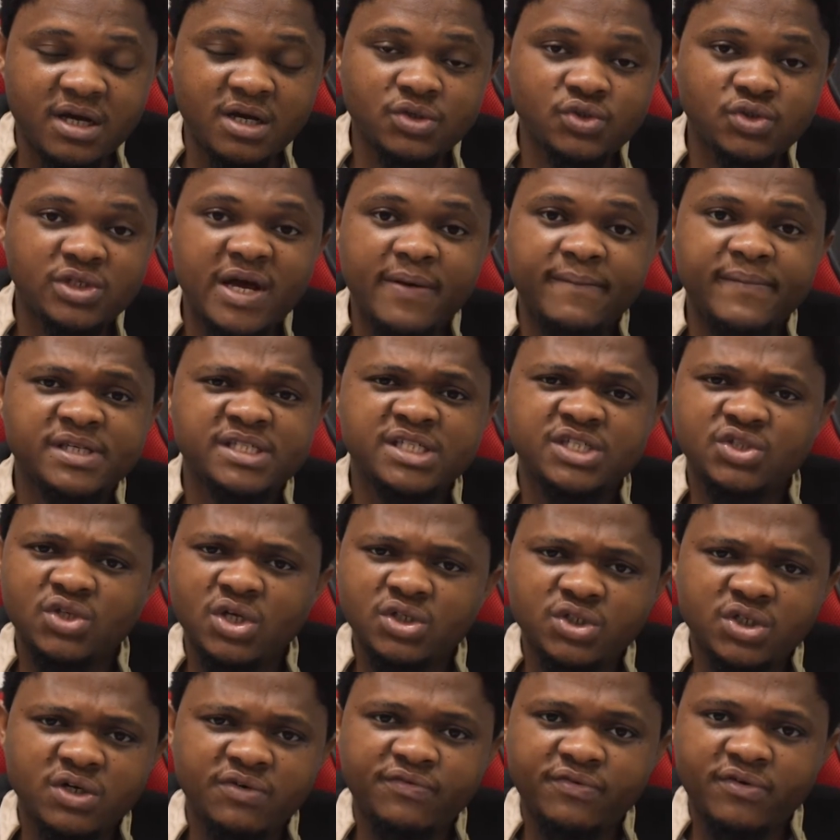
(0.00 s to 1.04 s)
So that means it's
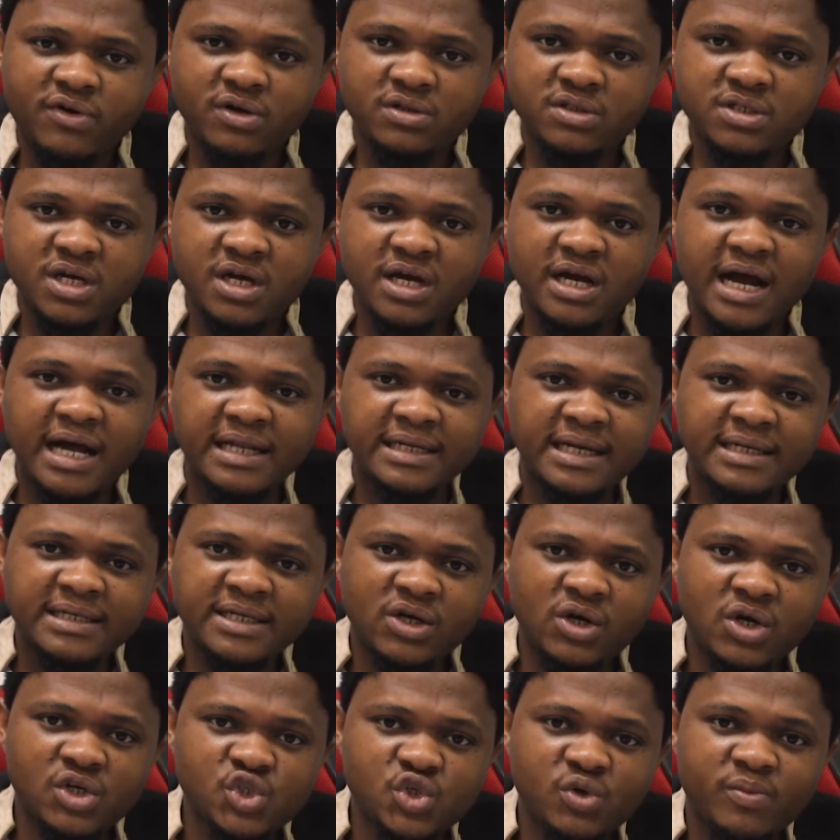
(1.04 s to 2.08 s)
not your fault, and then
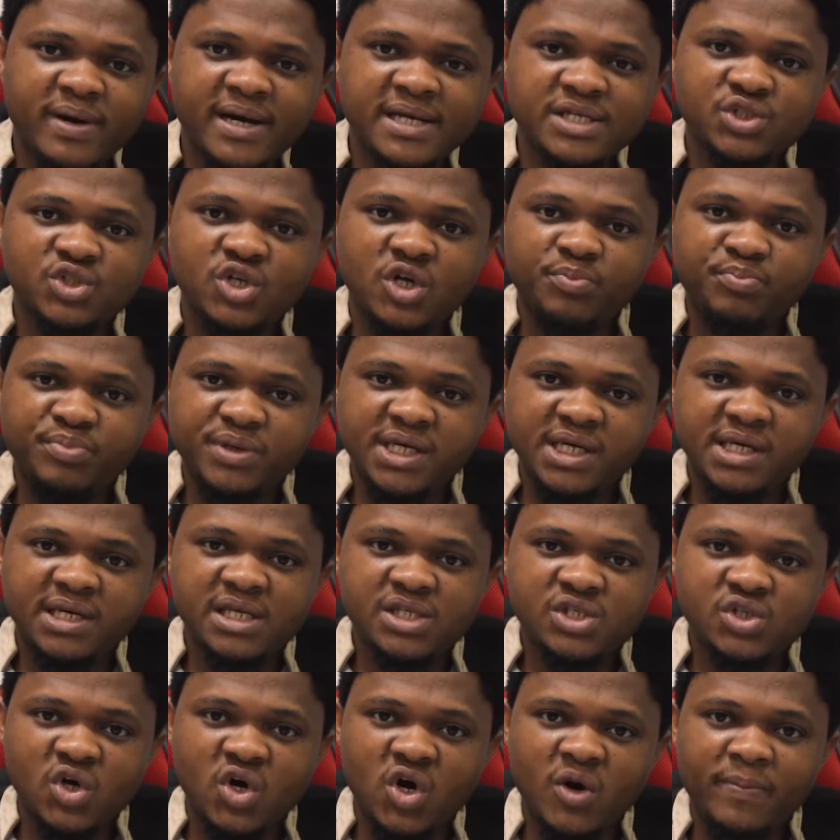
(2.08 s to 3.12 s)
the customer is not picking
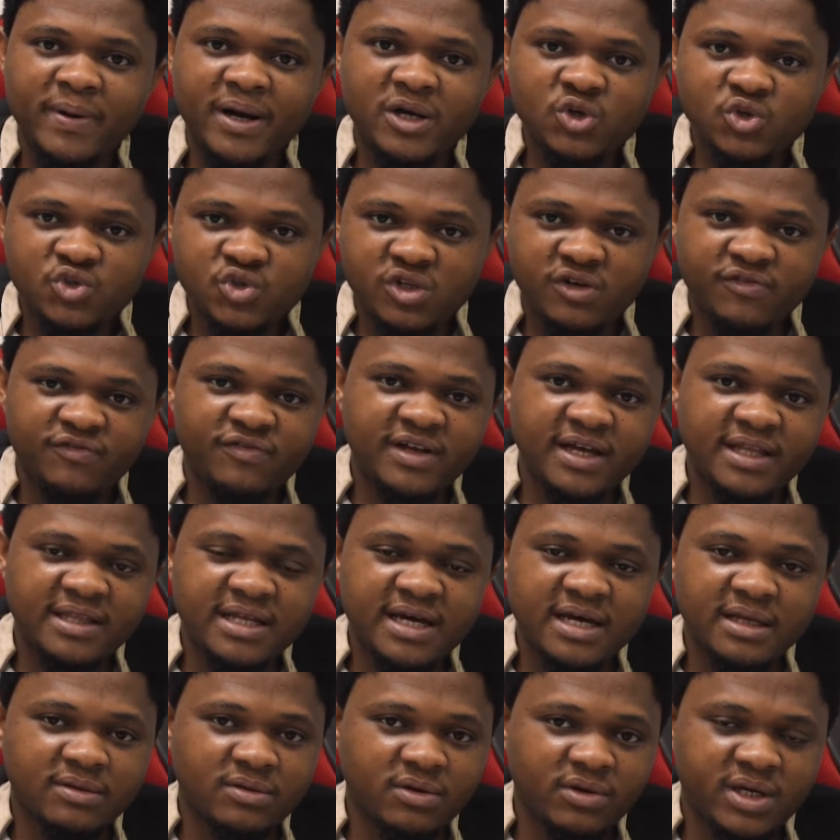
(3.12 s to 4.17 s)
it up or stuff like
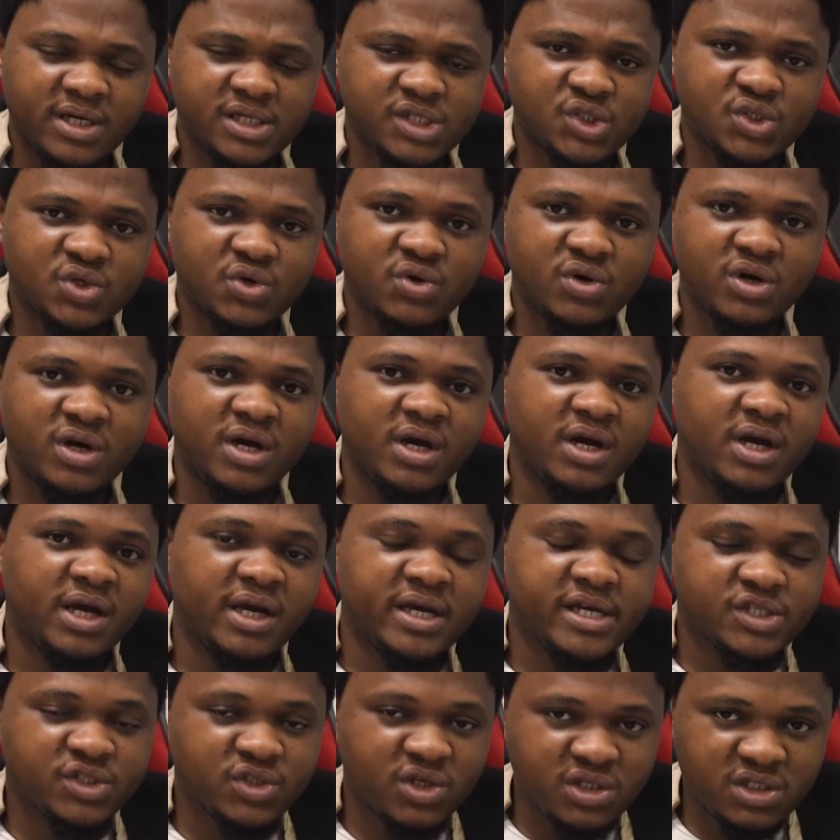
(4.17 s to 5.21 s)
that. Okay, so
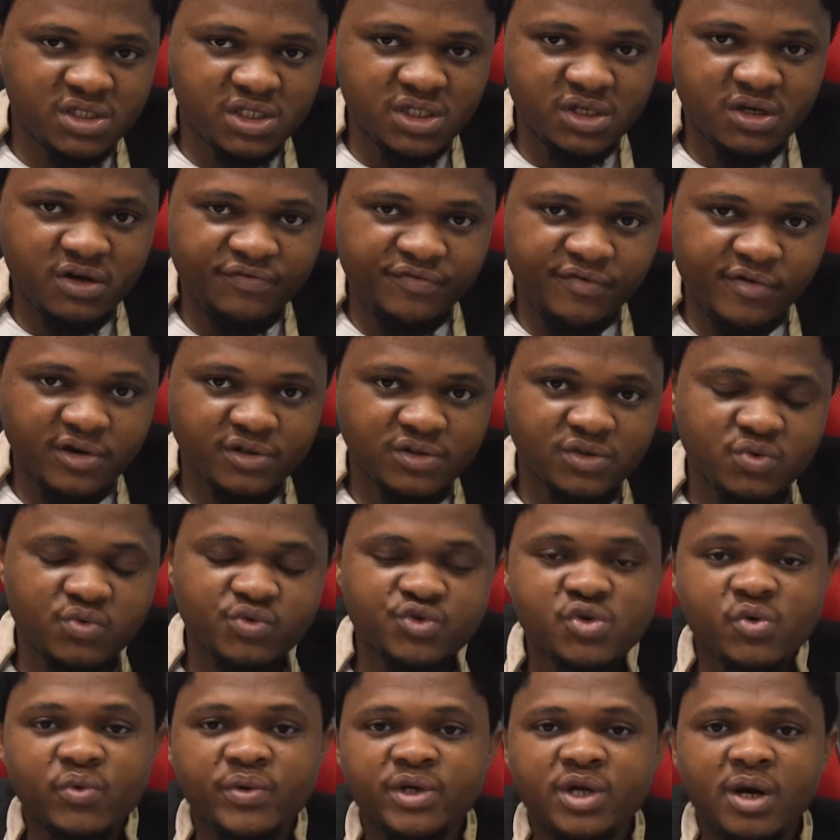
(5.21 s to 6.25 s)
it's not still your fault.
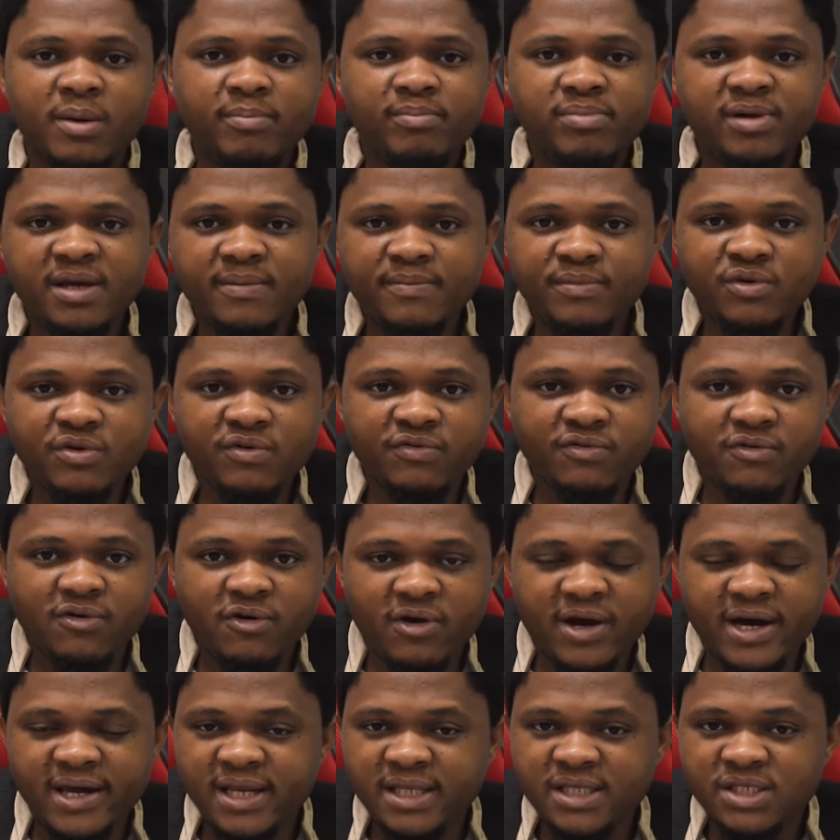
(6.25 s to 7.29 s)
So we don't blame you
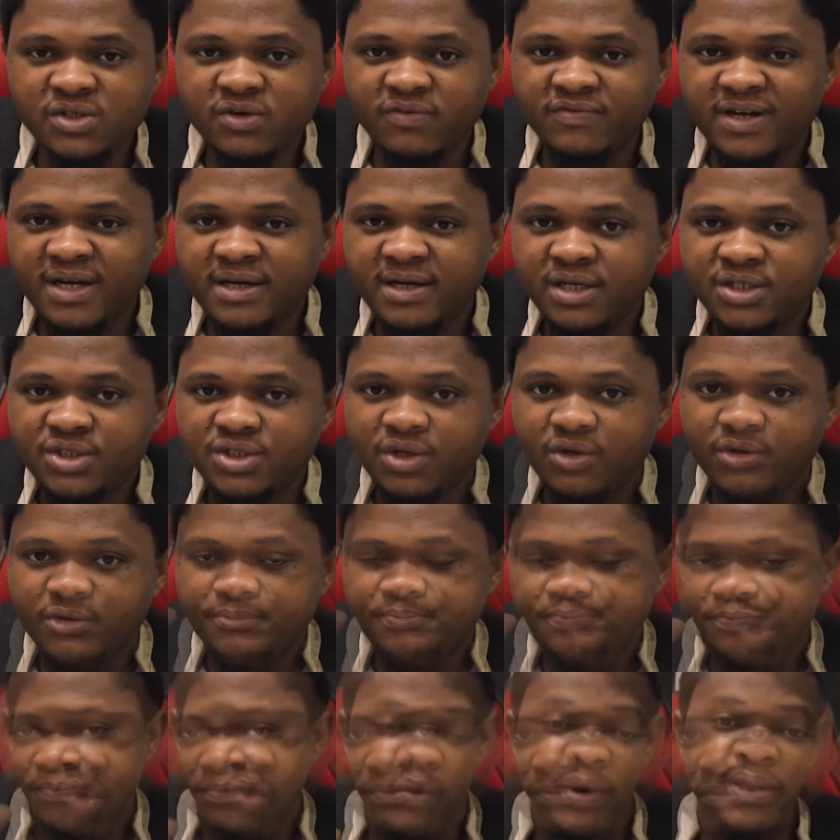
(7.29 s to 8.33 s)
for anything of that nature.
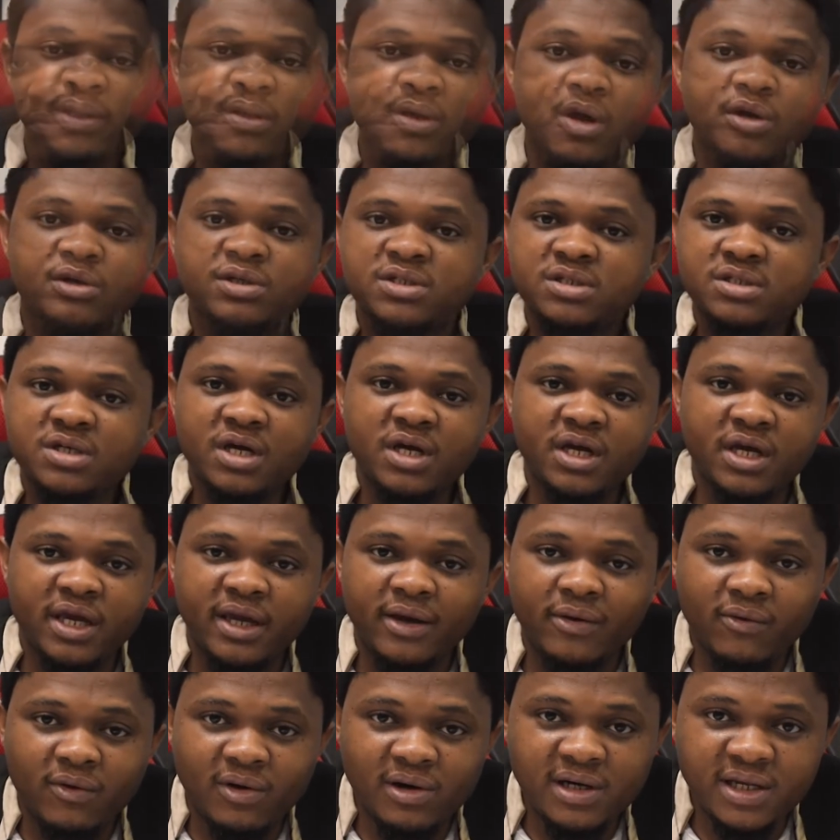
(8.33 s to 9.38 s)
So we don't
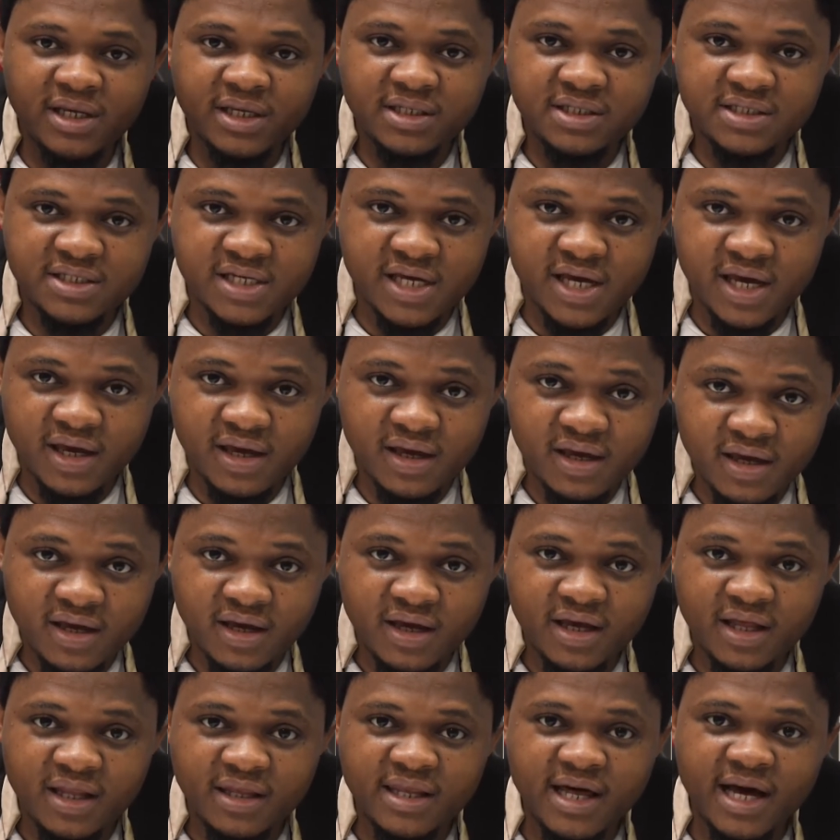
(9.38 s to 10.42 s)
equally say
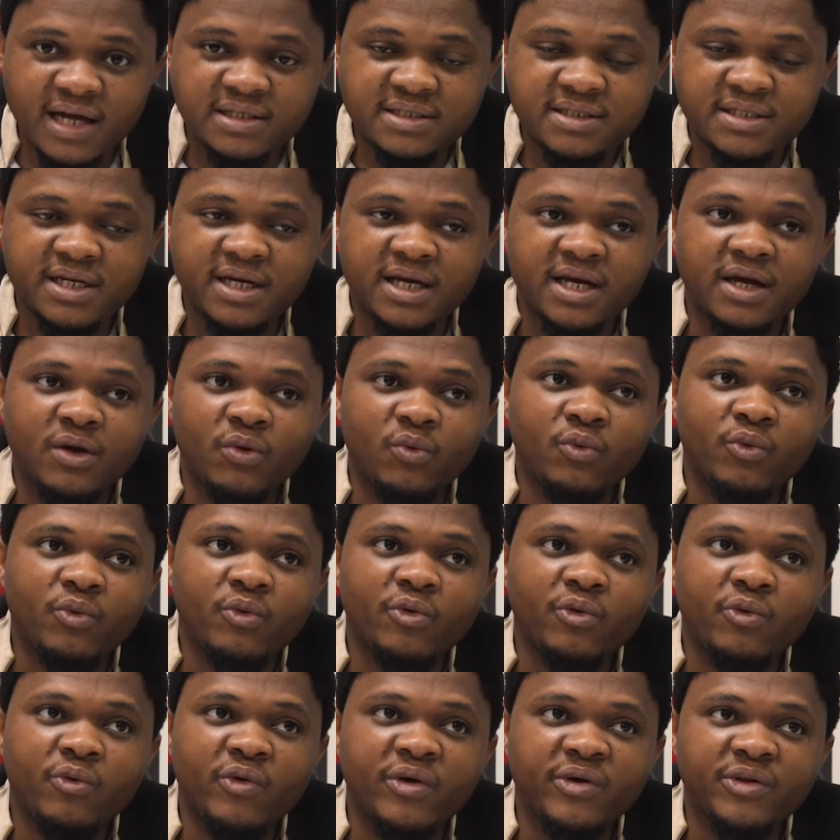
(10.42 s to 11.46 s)
that
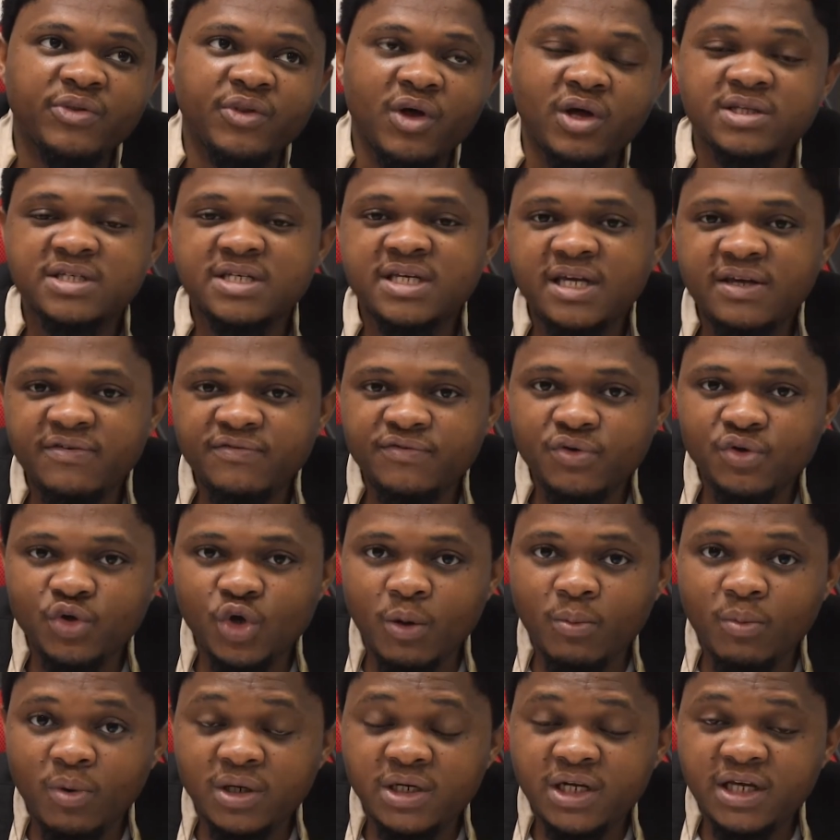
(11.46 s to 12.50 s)
we will not give you
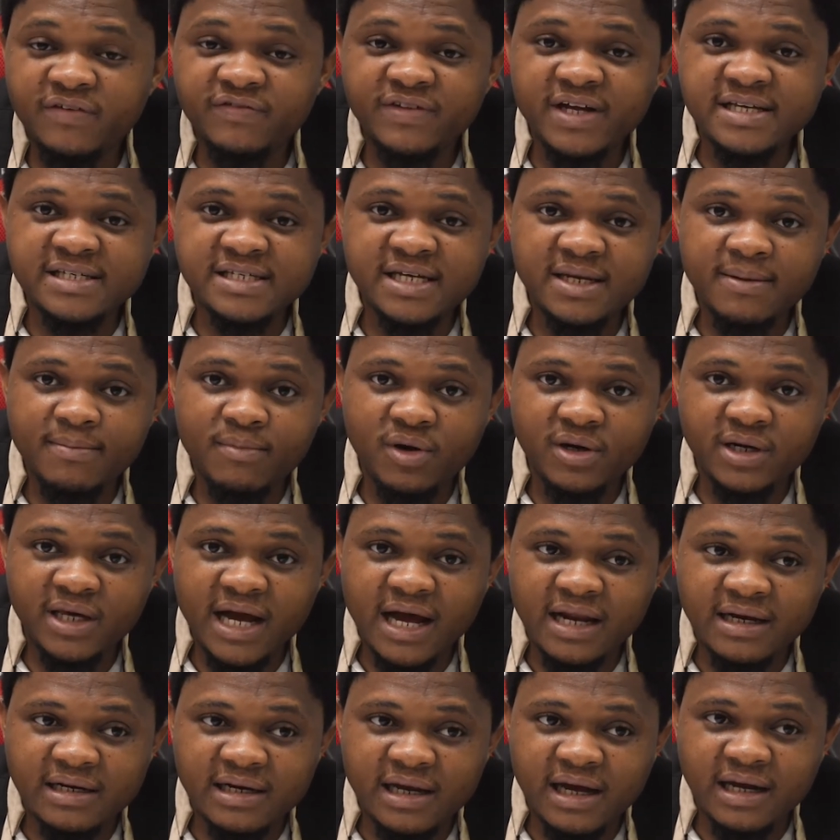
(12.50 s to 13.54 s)
your money if there's any money
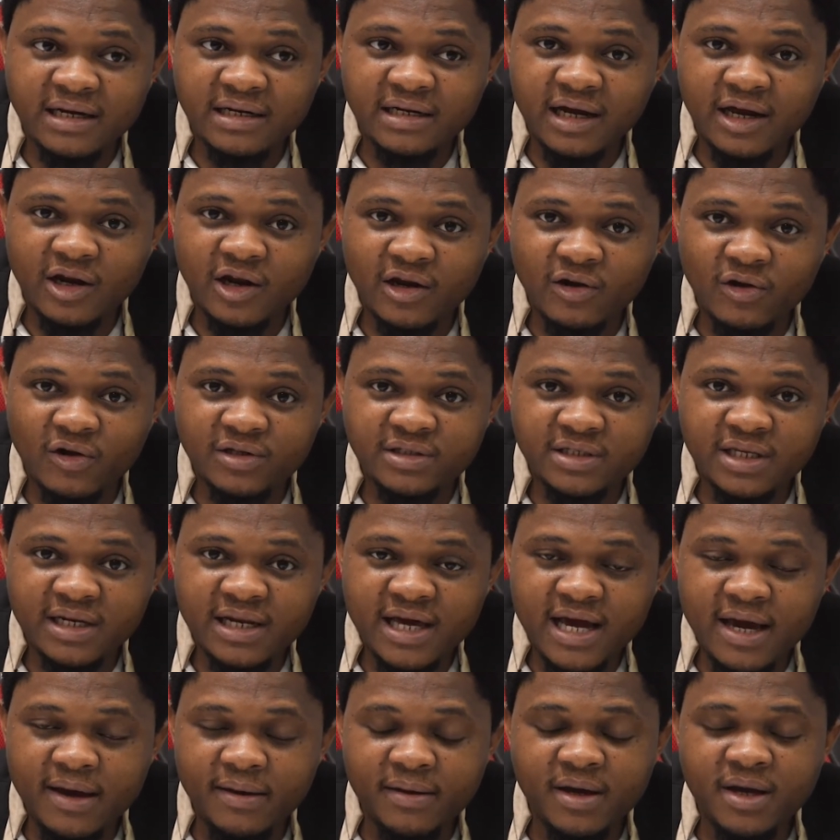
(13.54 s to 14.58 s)
along the
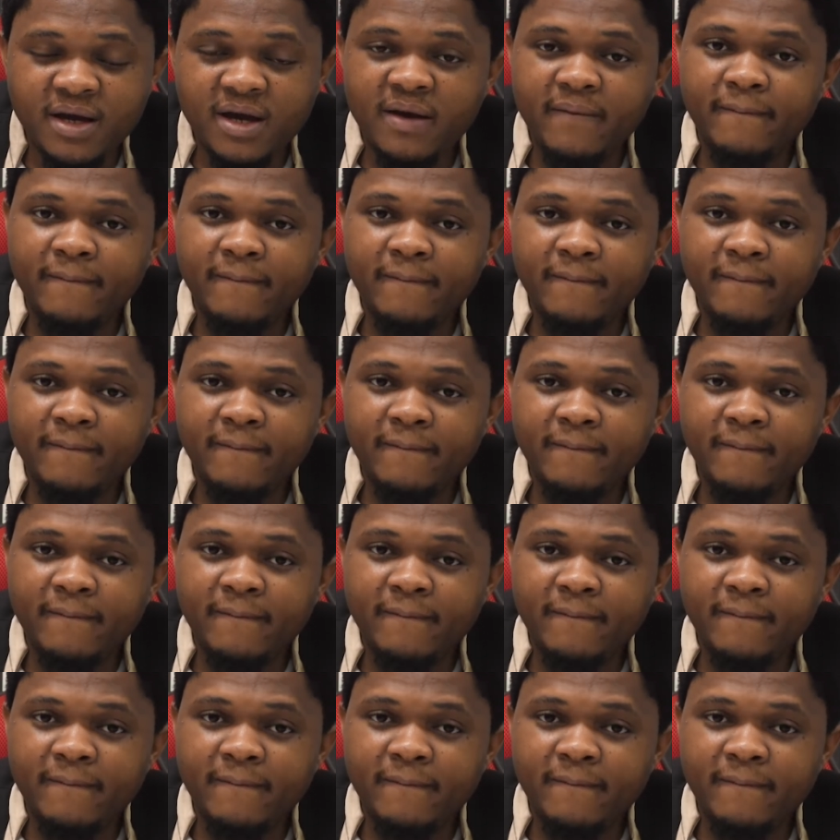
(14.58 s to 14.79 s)
line.